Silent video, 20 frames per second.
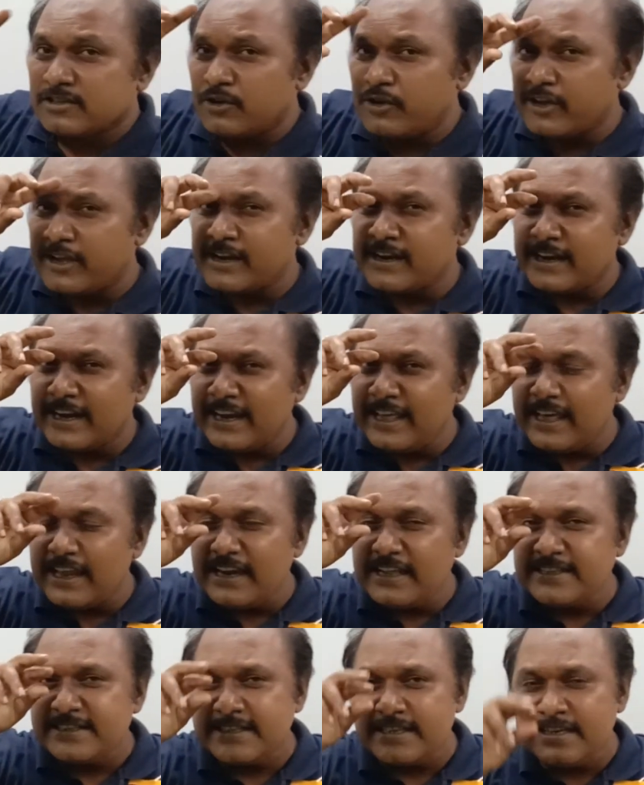So you can
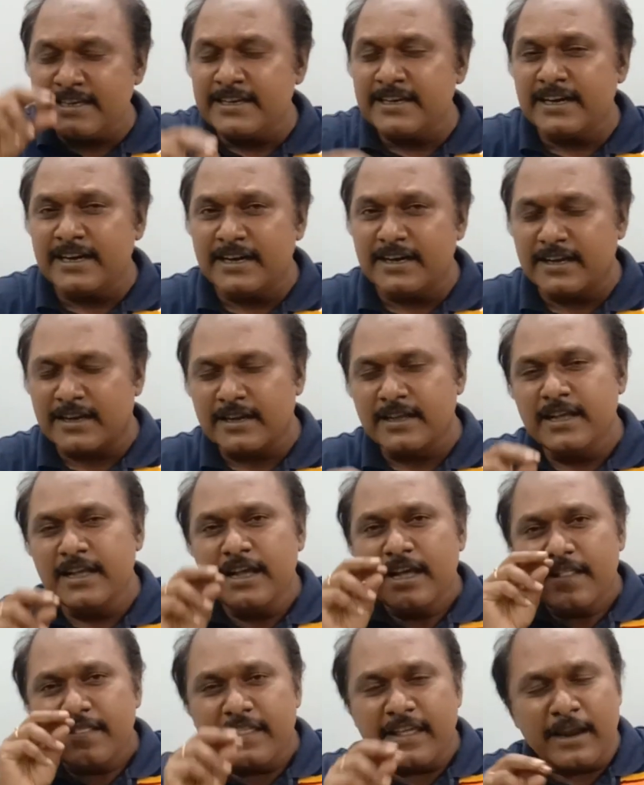clearly see here,
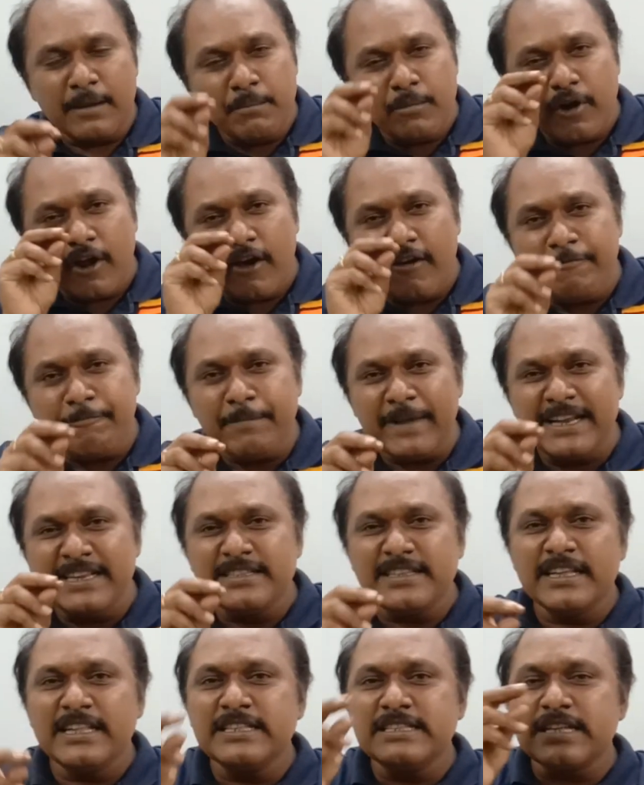the number of
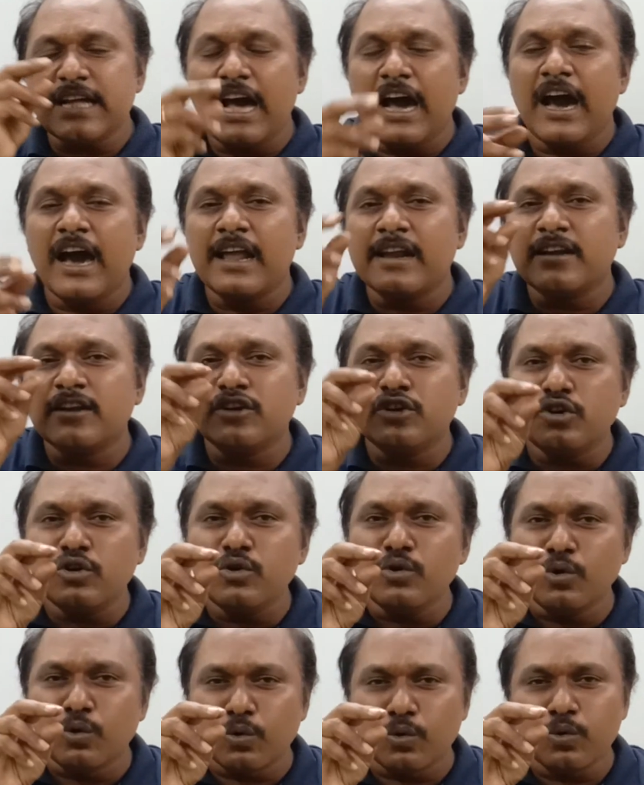pencils are
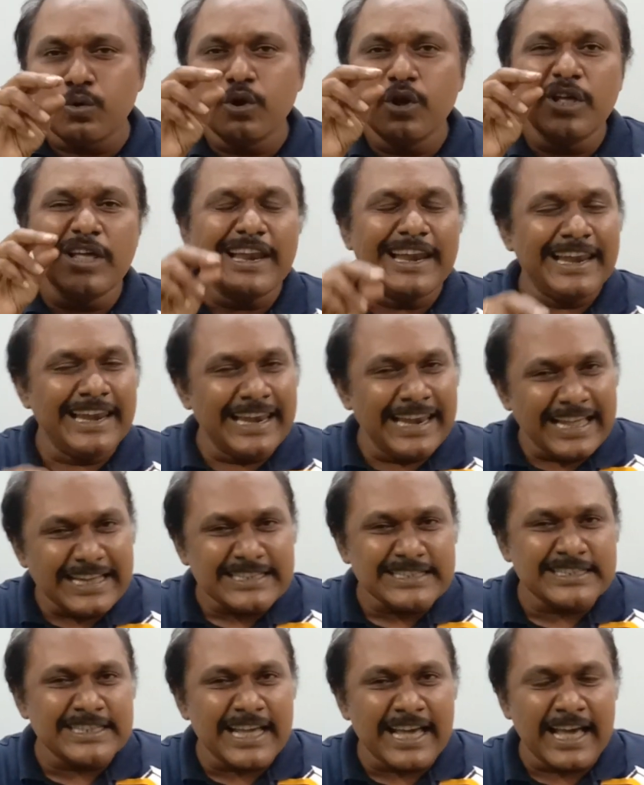2
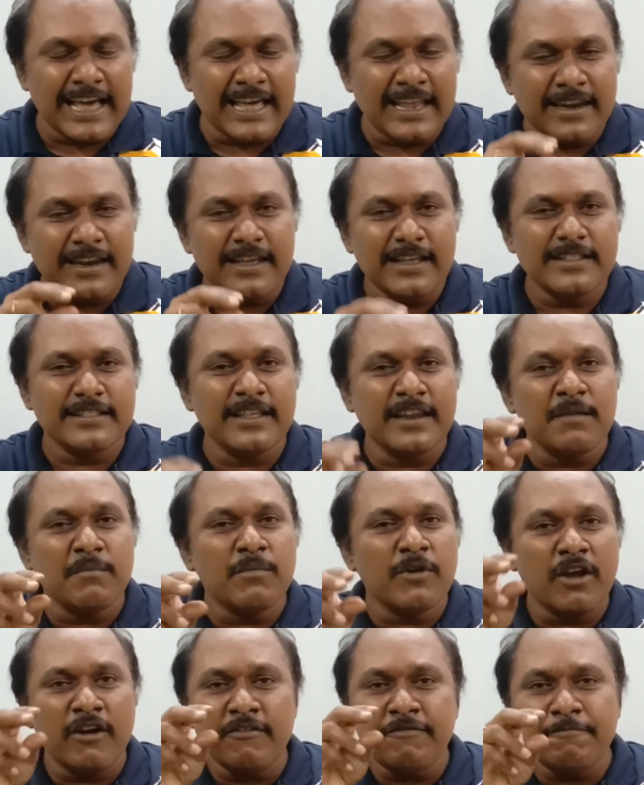less than the
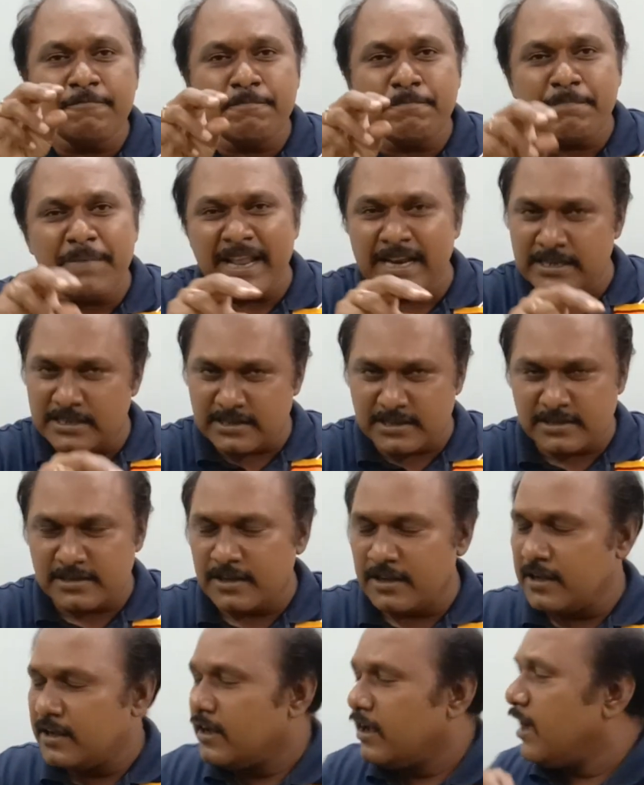number of pens.